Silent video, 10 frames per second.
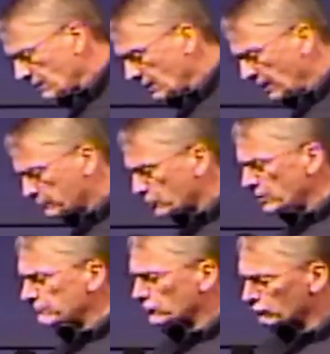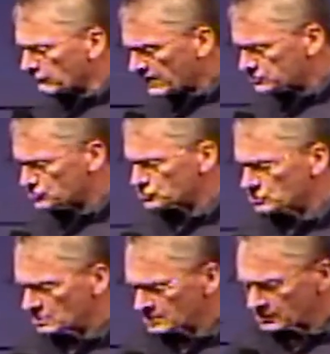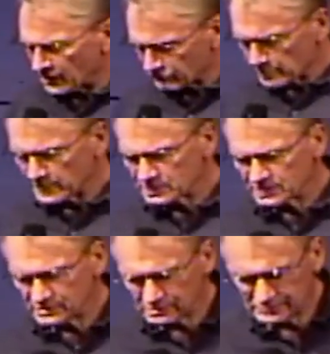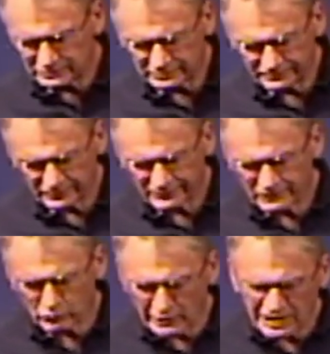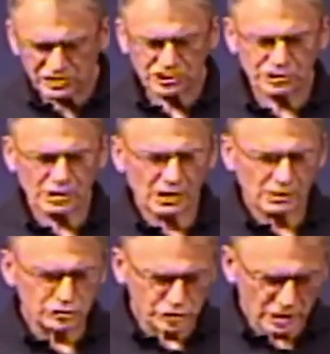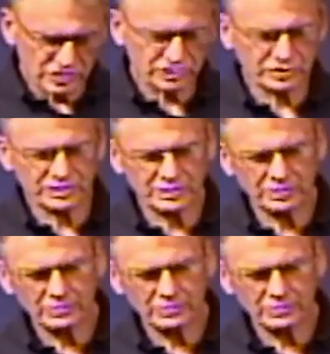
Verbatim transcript: I pray for righteous government, righteous judges.